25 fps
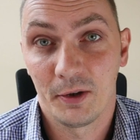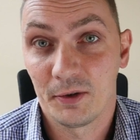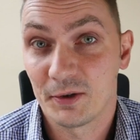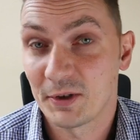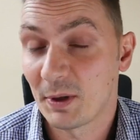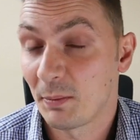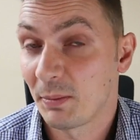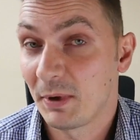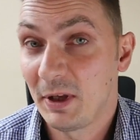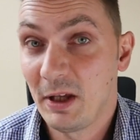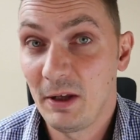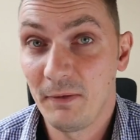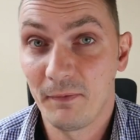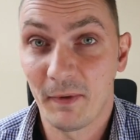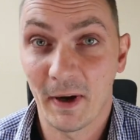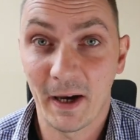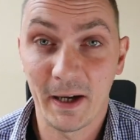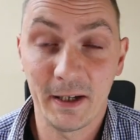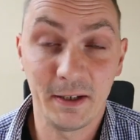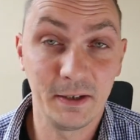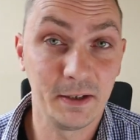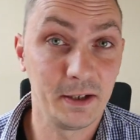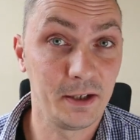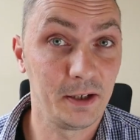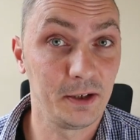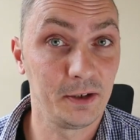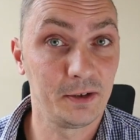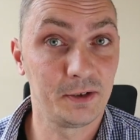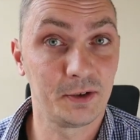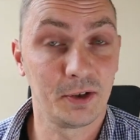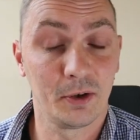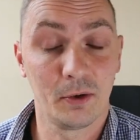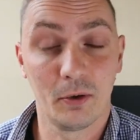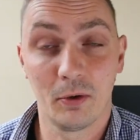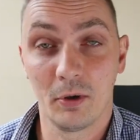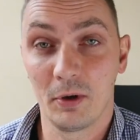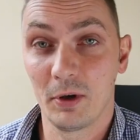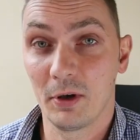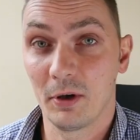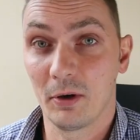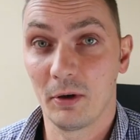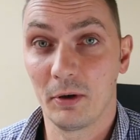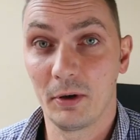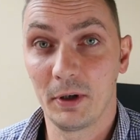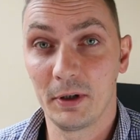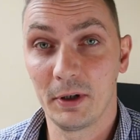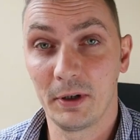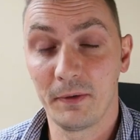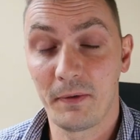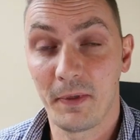some key findings
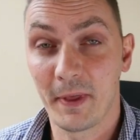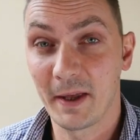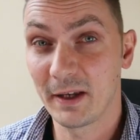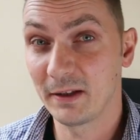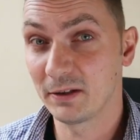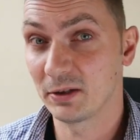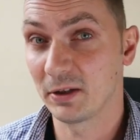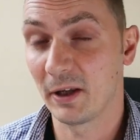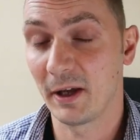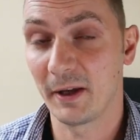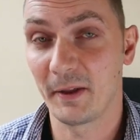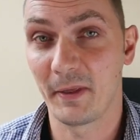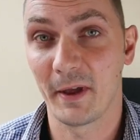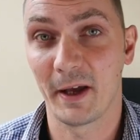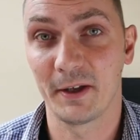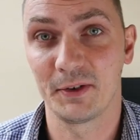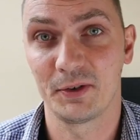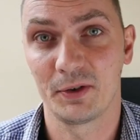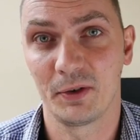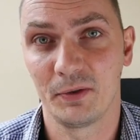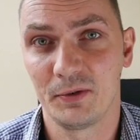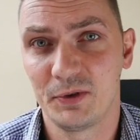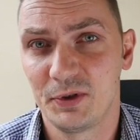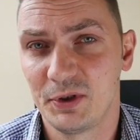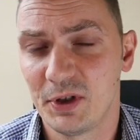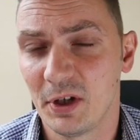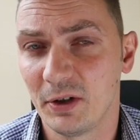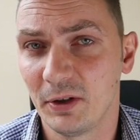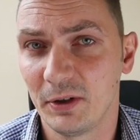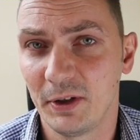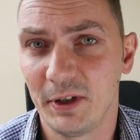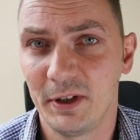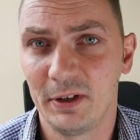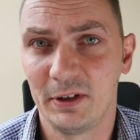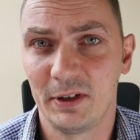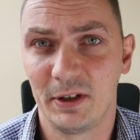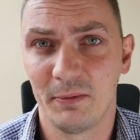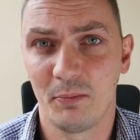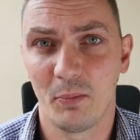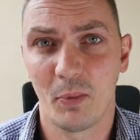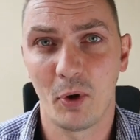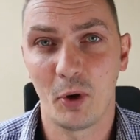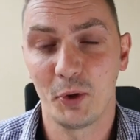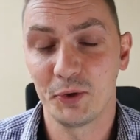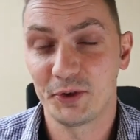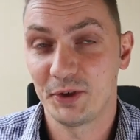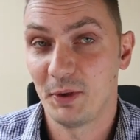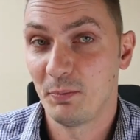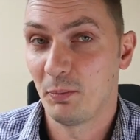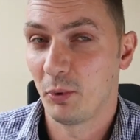or things like that. So generally the
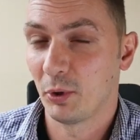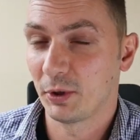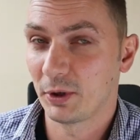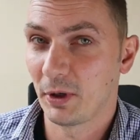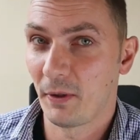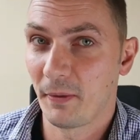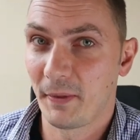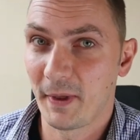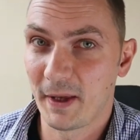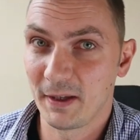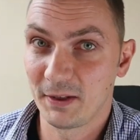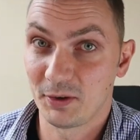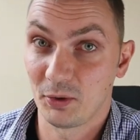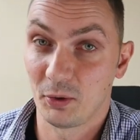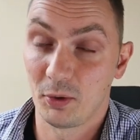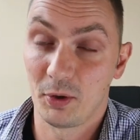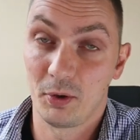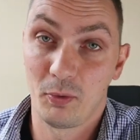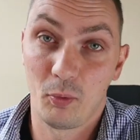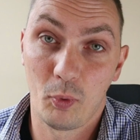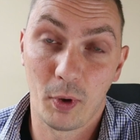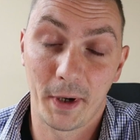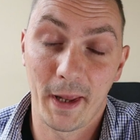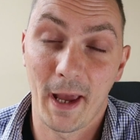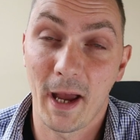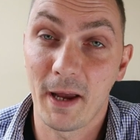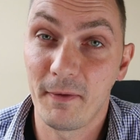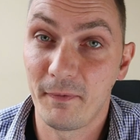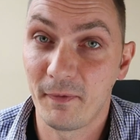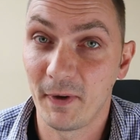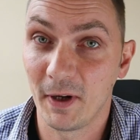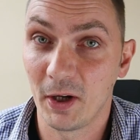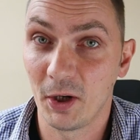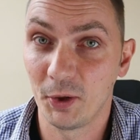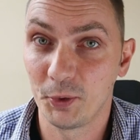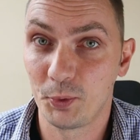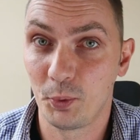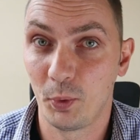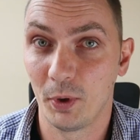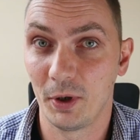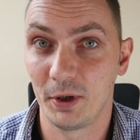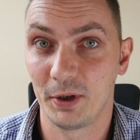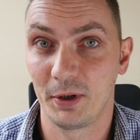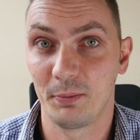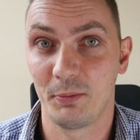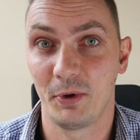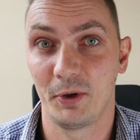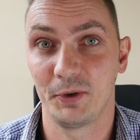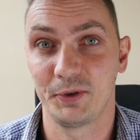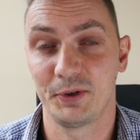most important things, or what I felt
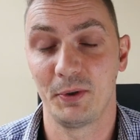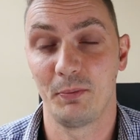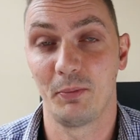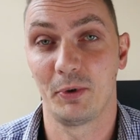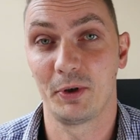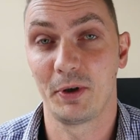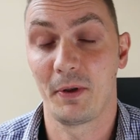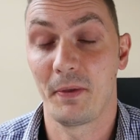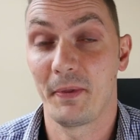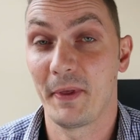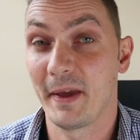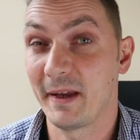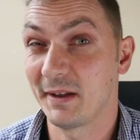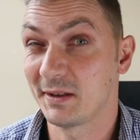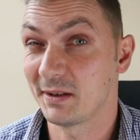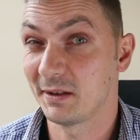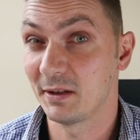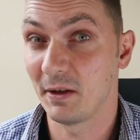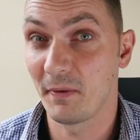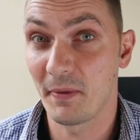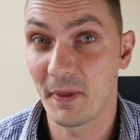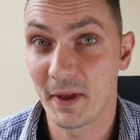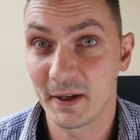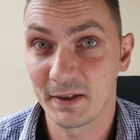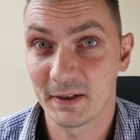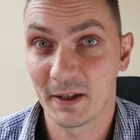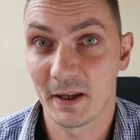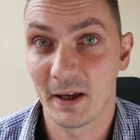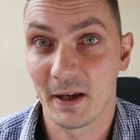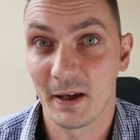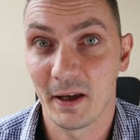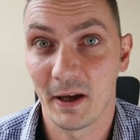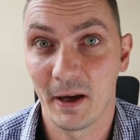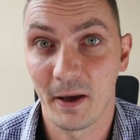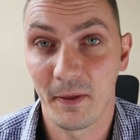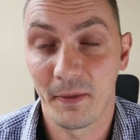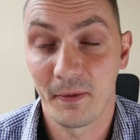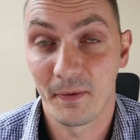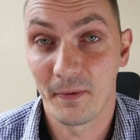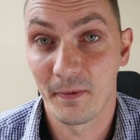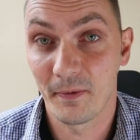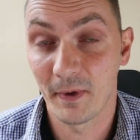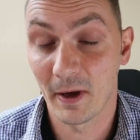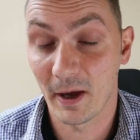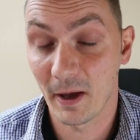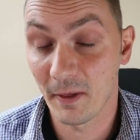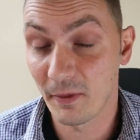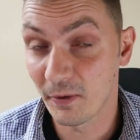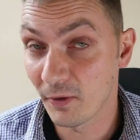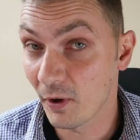were the most important things, and the things that
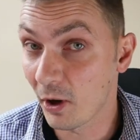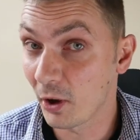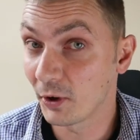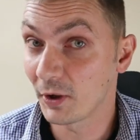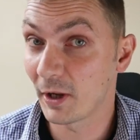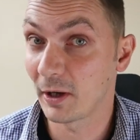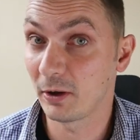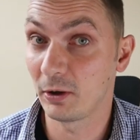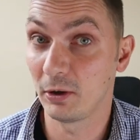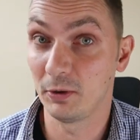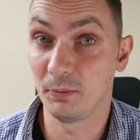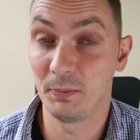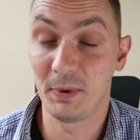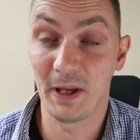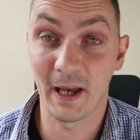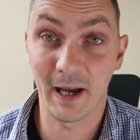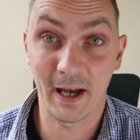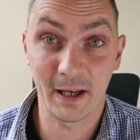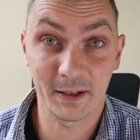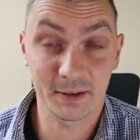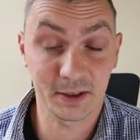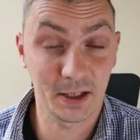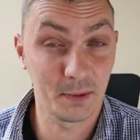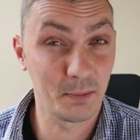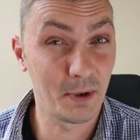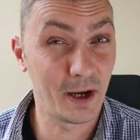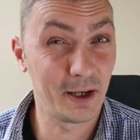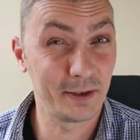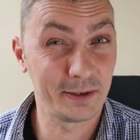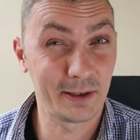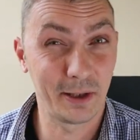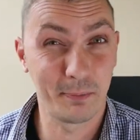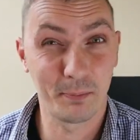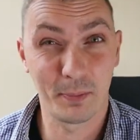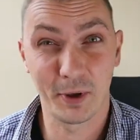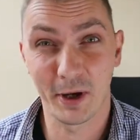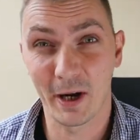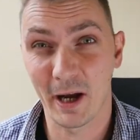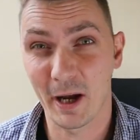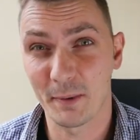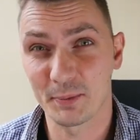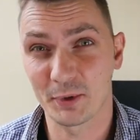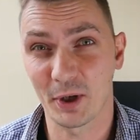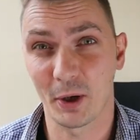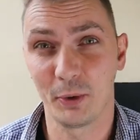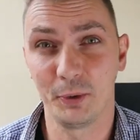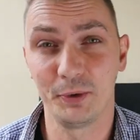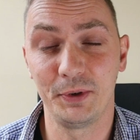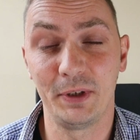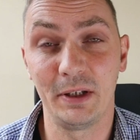I thought I could be asked about and
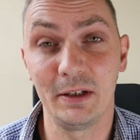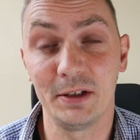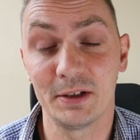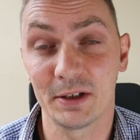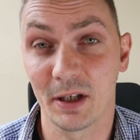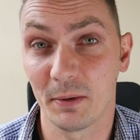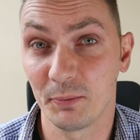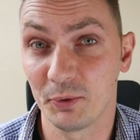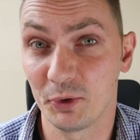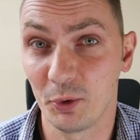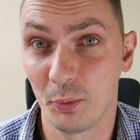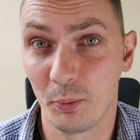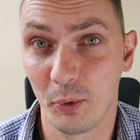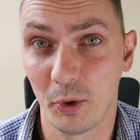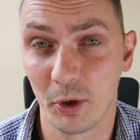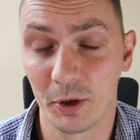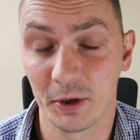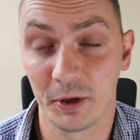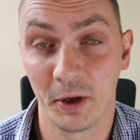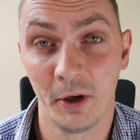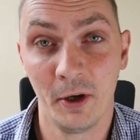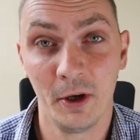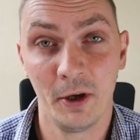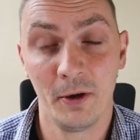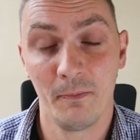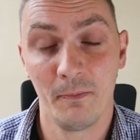perhaps I would need some support.